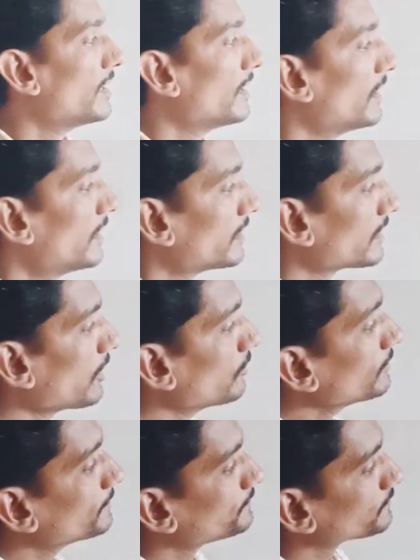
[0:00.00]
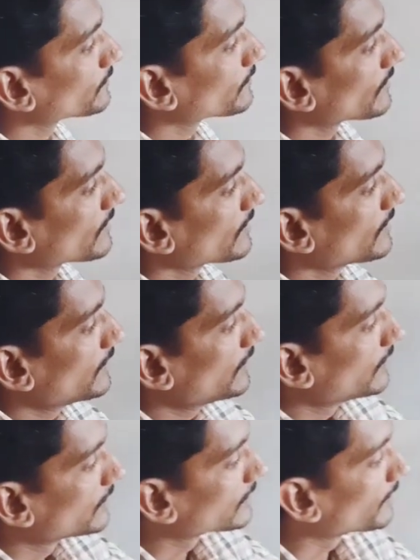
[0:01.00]
Now
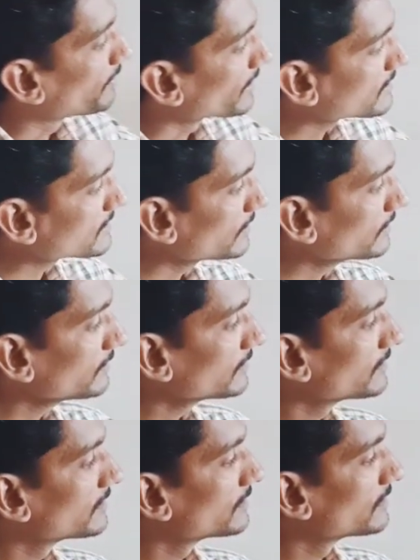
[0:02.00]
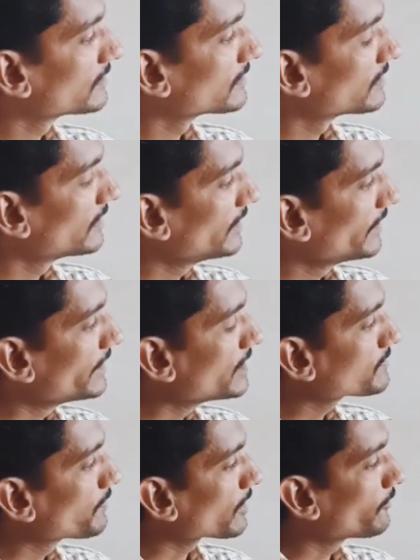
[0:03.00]
the person, it is
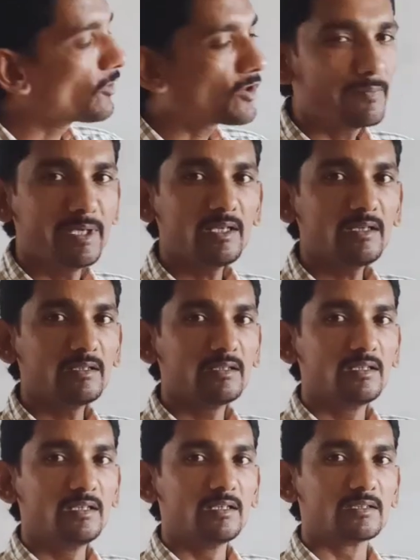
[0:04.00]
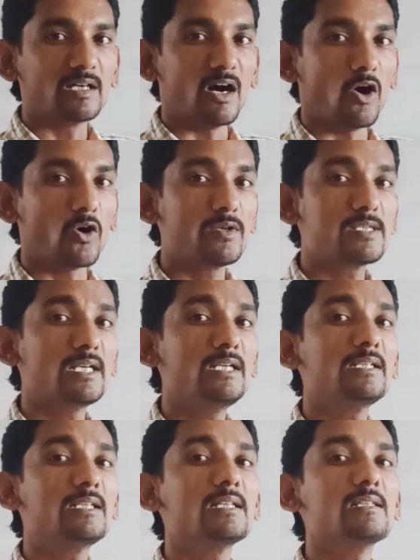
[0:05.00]
performing the
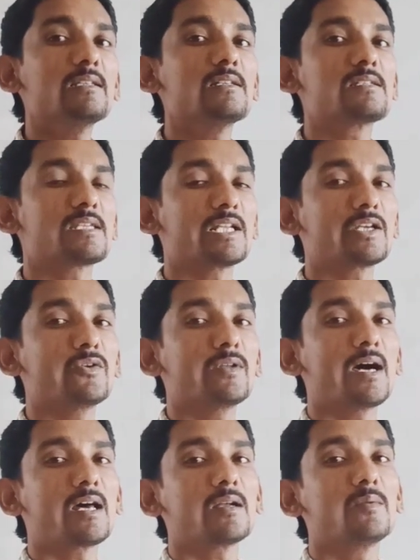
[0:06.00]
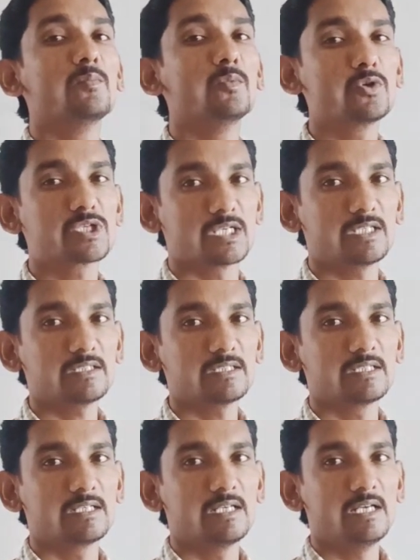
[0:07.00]
horizontal circular motion
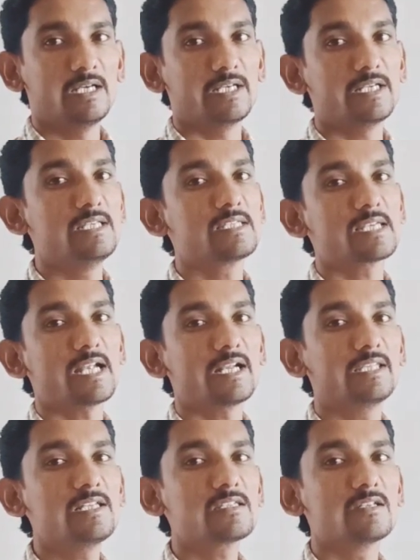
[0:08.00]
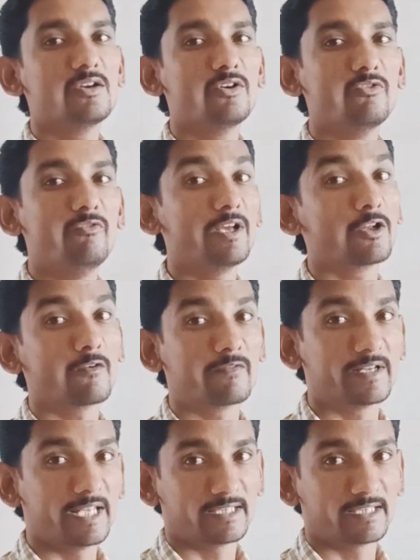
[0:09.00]
inside this wheel of death.